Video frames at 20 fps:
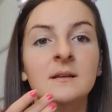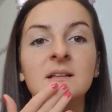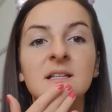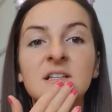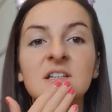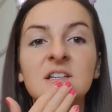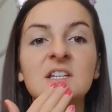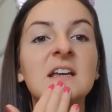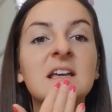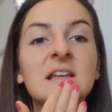
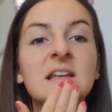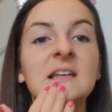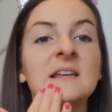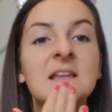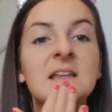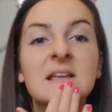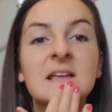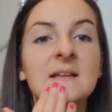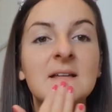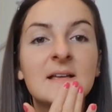chin,
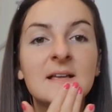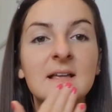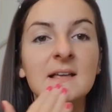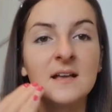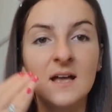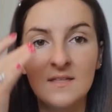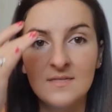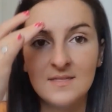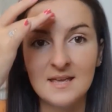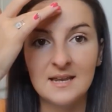
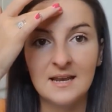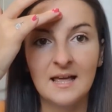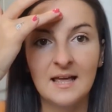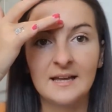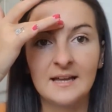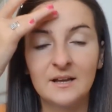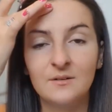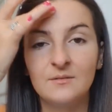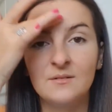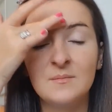and then like
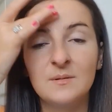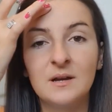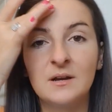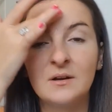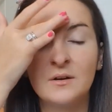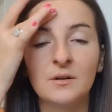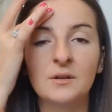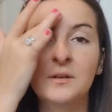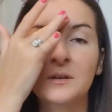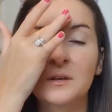a wee bit
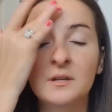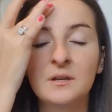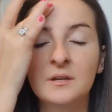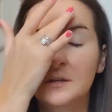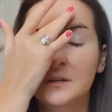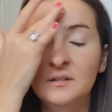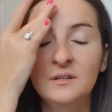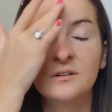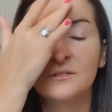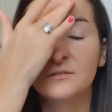on
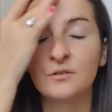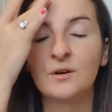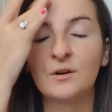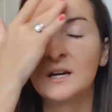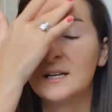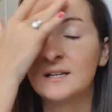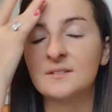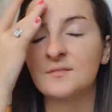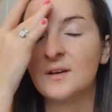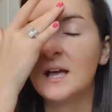your
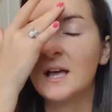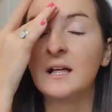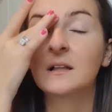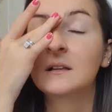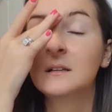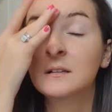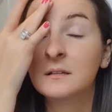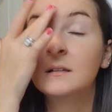forehead as well.